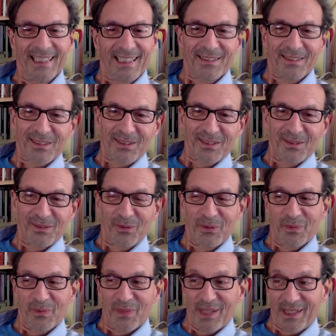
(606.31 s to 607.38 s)
And
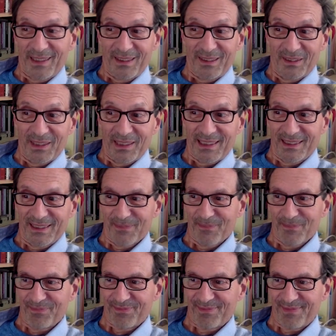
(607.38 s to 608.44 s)
not only
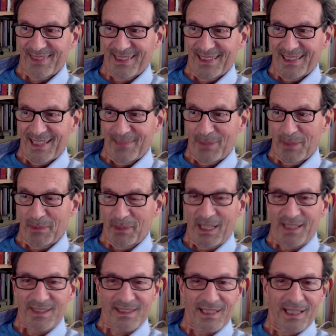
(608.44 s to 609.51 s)
people
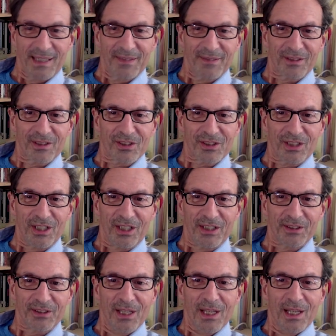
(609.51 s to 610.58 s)
outside of Gestalt,
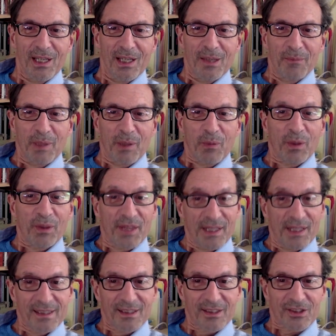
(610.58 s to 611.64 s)
but
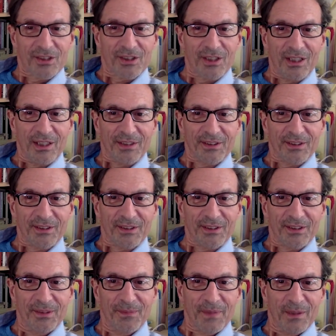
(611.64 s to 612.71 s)
within Gestalt,
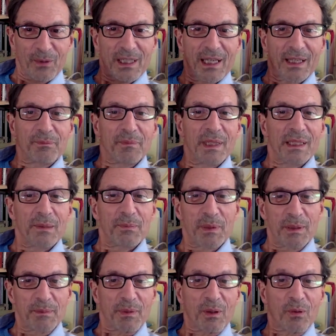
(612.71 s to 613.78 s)
we had
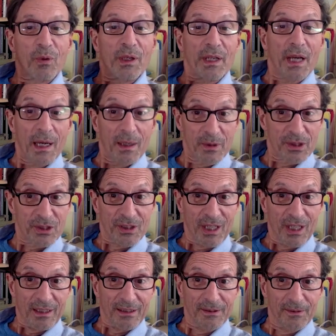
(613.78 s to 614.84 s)
many people when I
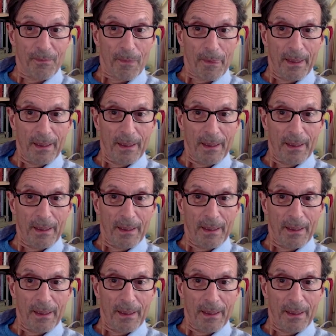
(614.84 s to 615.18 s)
was young